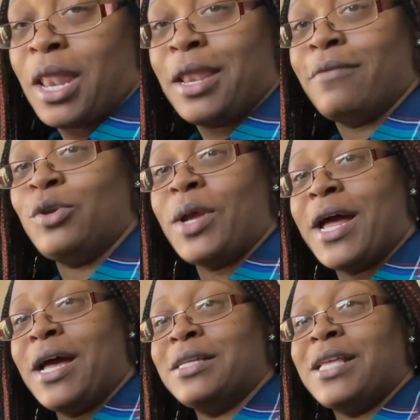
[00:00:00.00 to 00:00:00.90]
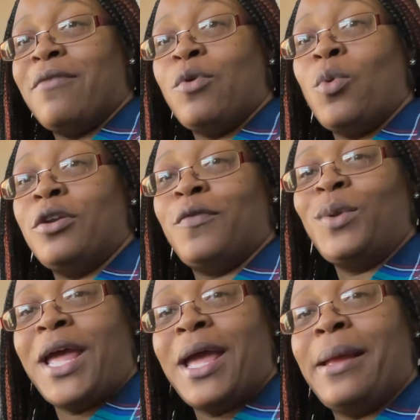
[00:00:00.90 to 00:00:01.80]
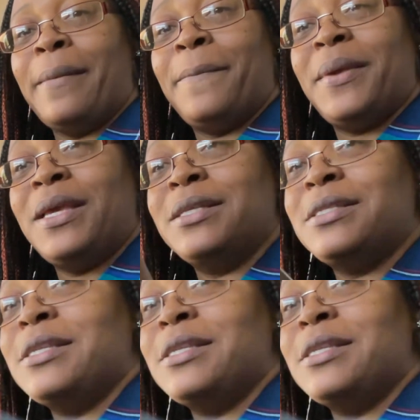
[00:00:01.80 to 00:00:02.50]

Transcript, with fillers: Love you guys. Have a wonderful day. Peace.